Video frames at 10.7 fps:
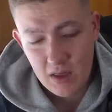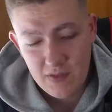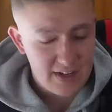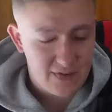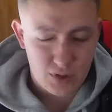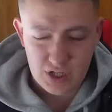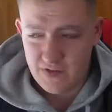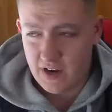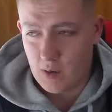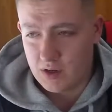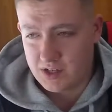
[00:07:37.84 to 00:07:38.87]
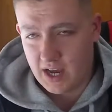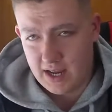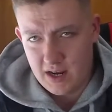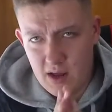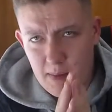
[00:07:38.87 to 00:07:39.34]
thanks for watching this video once
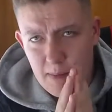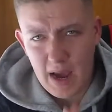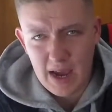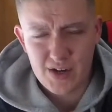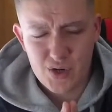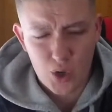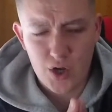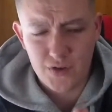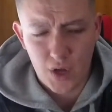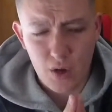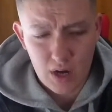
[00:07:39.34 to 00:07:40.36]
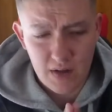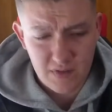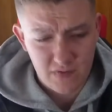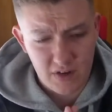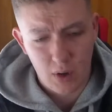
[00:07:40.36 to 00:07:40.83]
again. Make sure you do leave
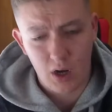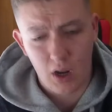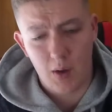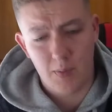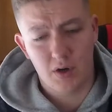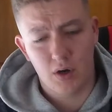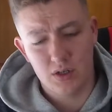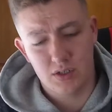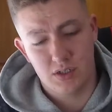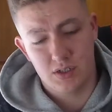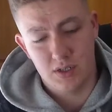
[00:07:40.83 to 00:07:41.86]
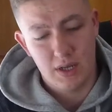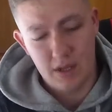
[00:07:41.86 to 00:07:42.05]
this video a like because